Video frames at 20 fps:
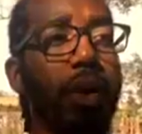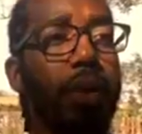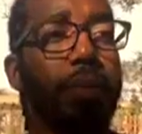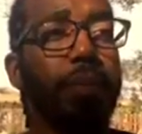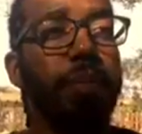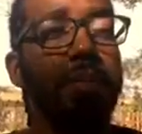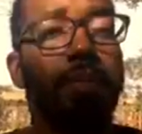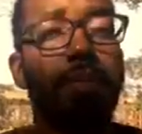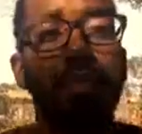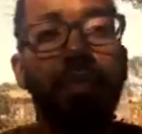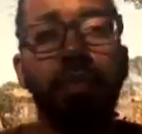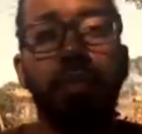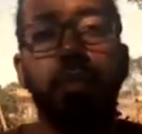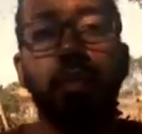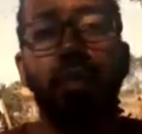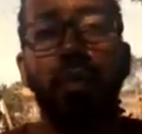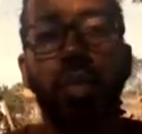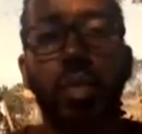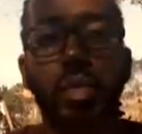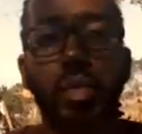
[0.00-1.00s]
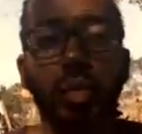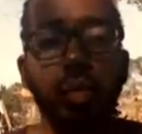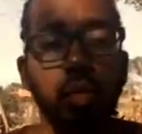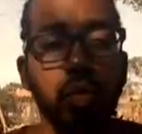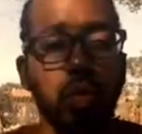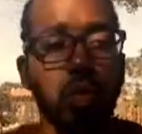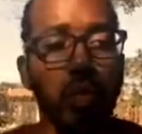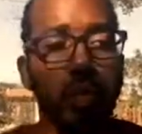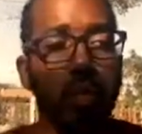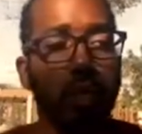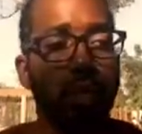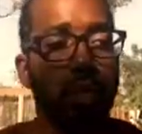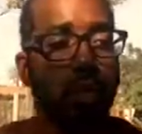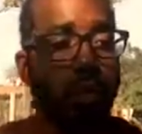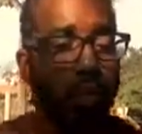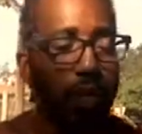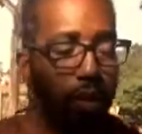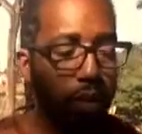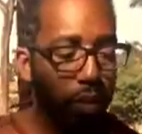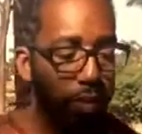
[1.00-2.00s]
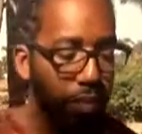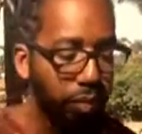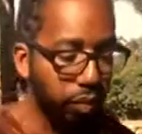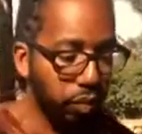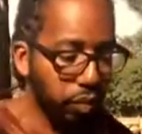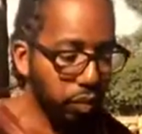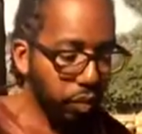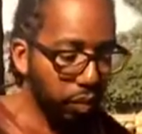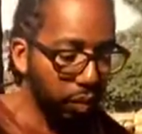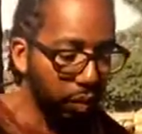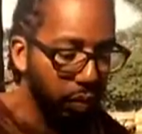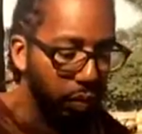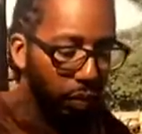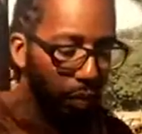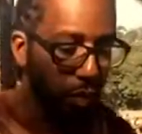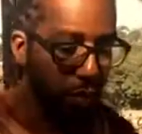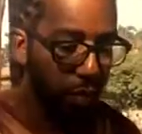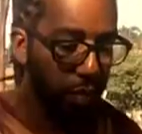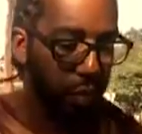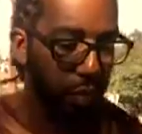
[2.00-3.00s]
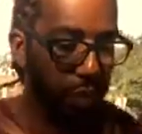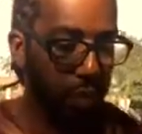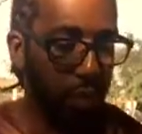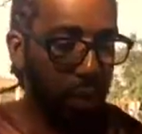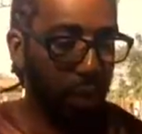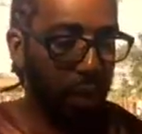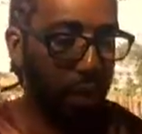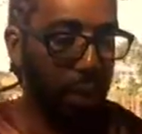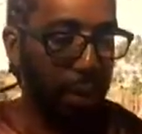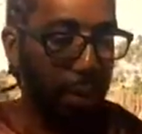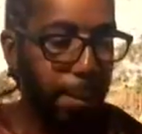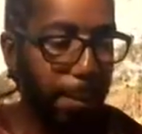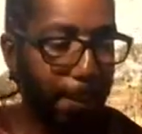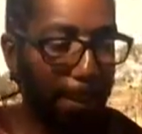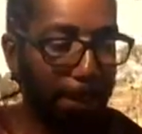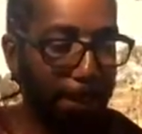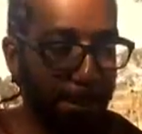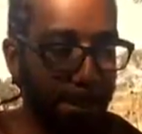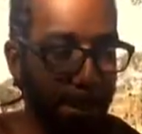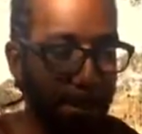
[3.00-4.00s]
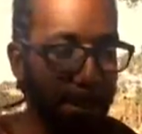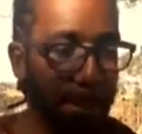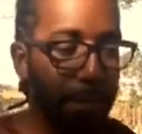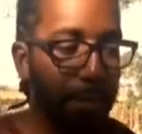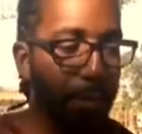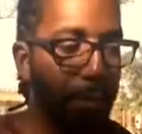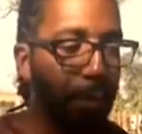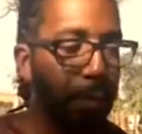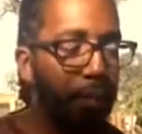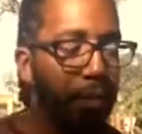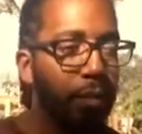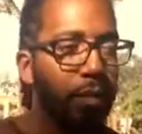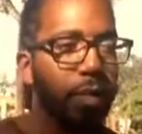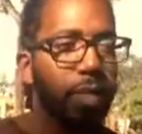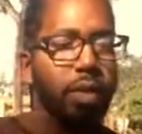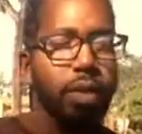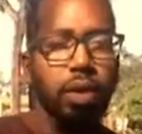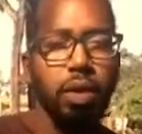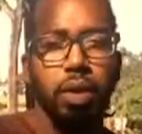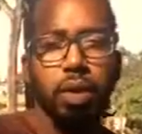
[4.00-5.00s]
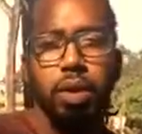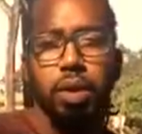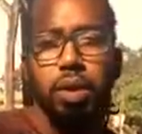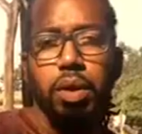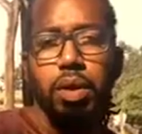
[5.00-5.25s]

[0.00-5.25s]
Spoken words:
What made you choose Ghana of the 54 nations on